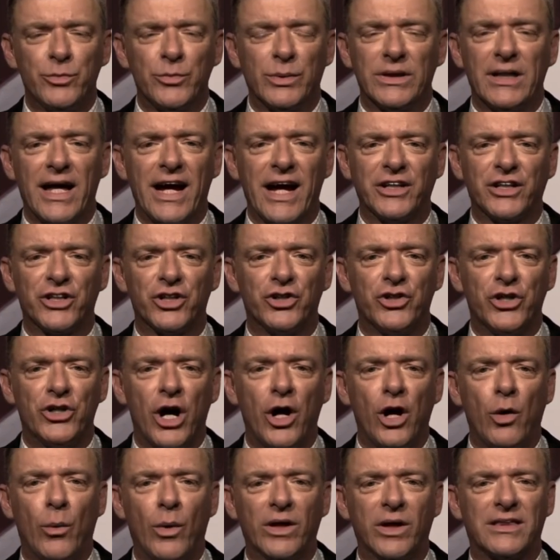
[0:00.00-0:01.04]
would like to
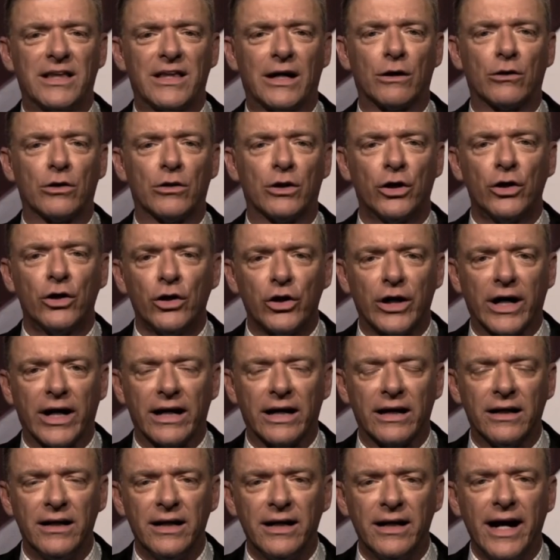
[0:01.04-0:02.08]
know what they're learning
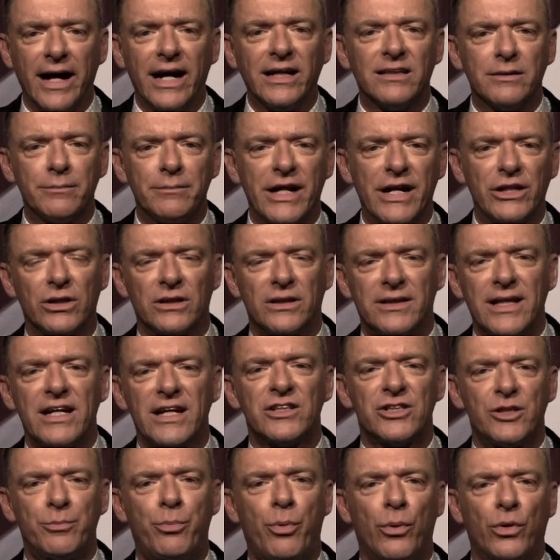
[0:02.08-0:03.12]
and to make sure that
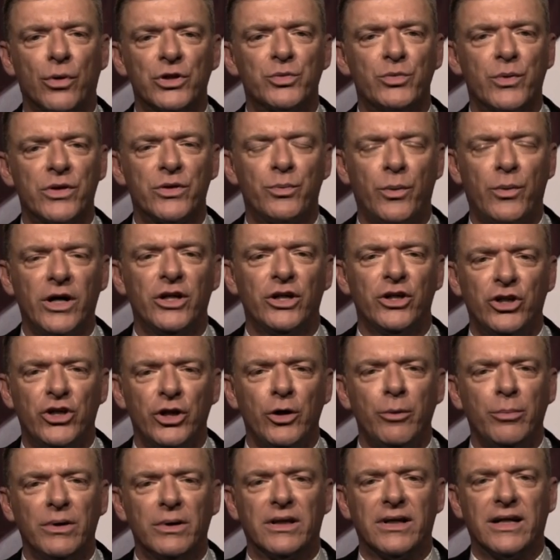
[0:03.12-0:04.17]
that supports with what
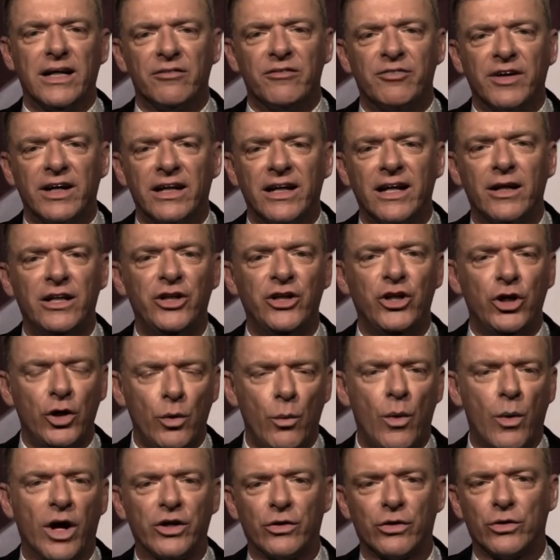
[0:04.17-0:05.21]
you believe in and you
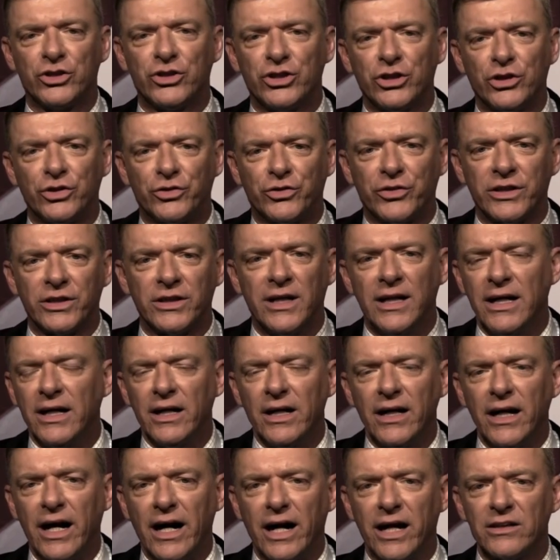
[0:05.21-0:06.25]
want your children
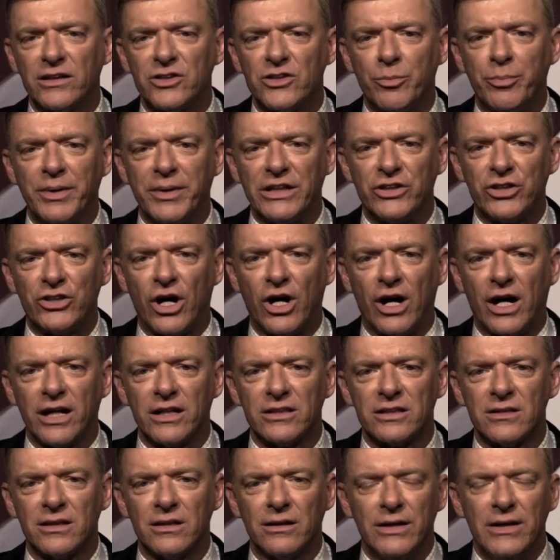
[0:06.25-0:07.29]
to be
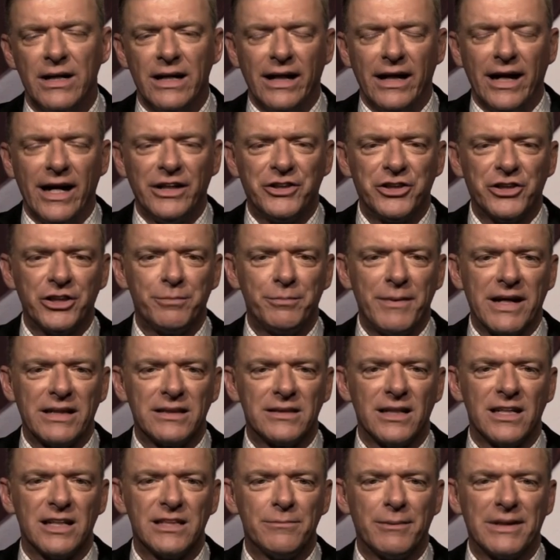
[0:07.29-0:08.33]
taught. So it just makes
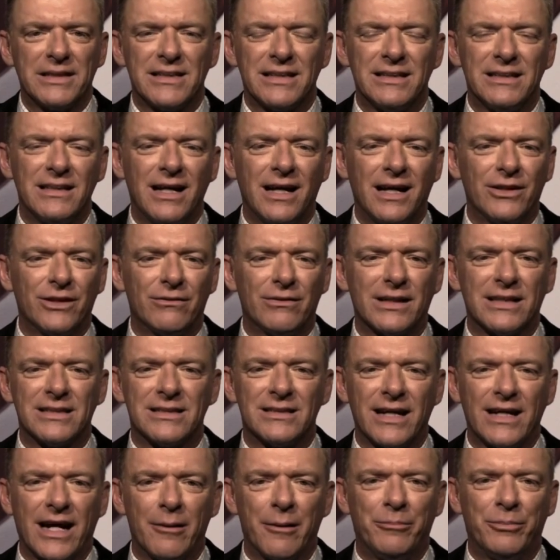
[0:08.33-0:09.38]
sense. But it's another
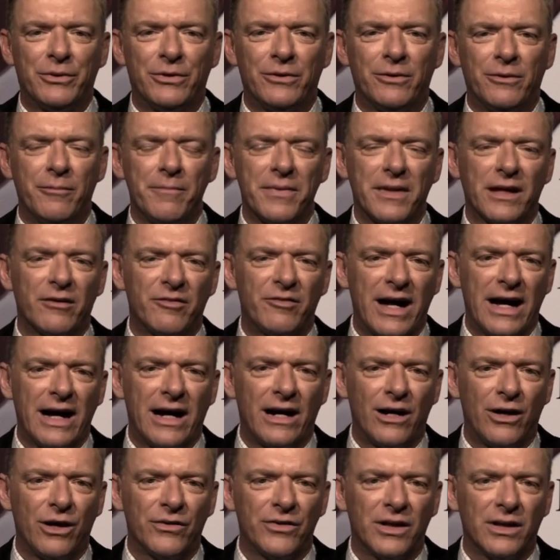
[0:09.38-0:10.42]
example of
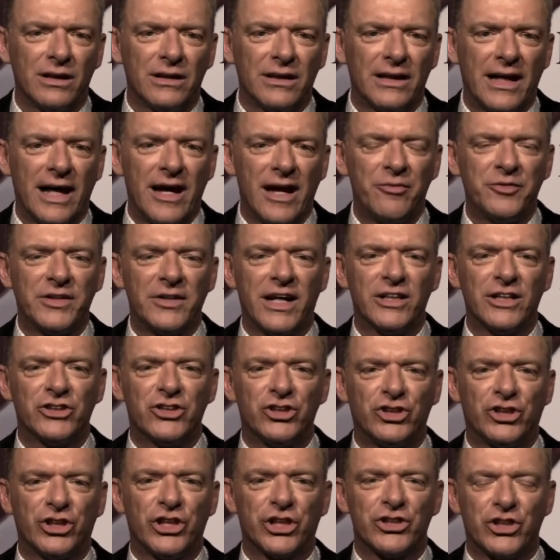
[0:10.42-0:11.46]
how the left has
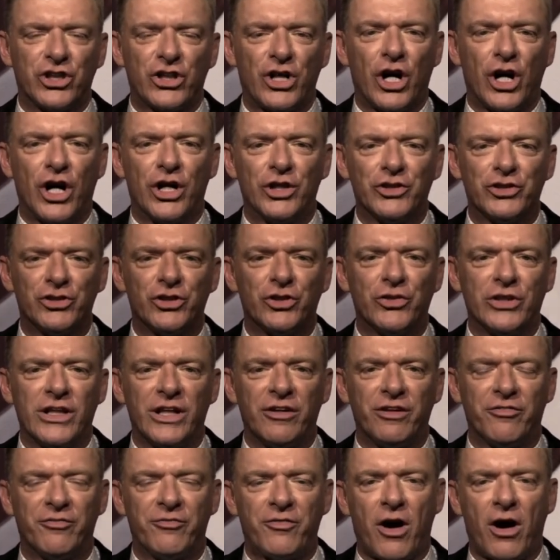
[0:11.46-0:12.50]
just gone to
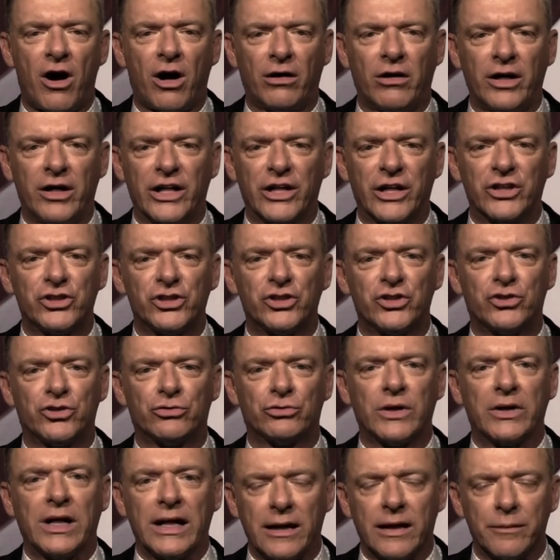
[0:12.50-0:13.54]
the far
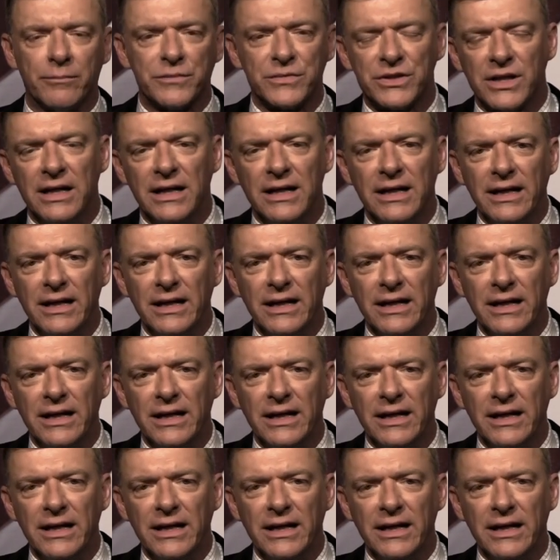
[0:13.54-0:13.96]
extremes.